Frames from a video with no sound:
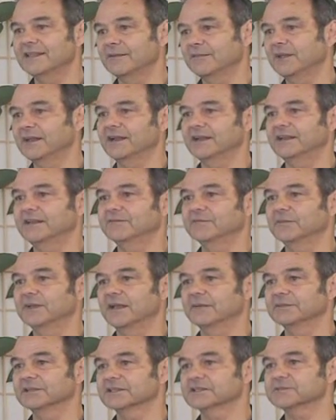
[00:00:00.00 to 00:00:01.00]
They may not even
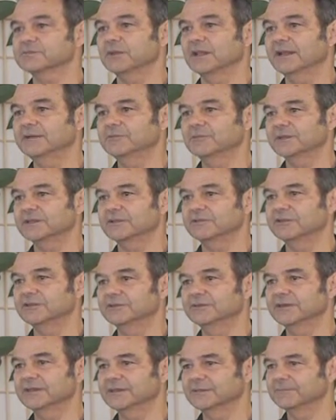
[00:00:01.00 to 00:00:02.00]
be able to explain what they're
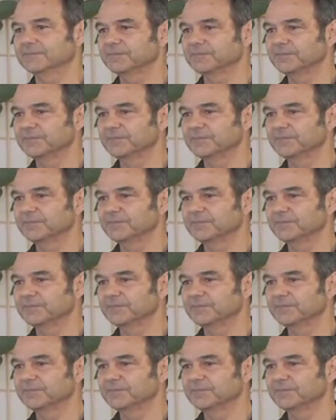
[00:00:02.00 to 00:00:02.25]
doing.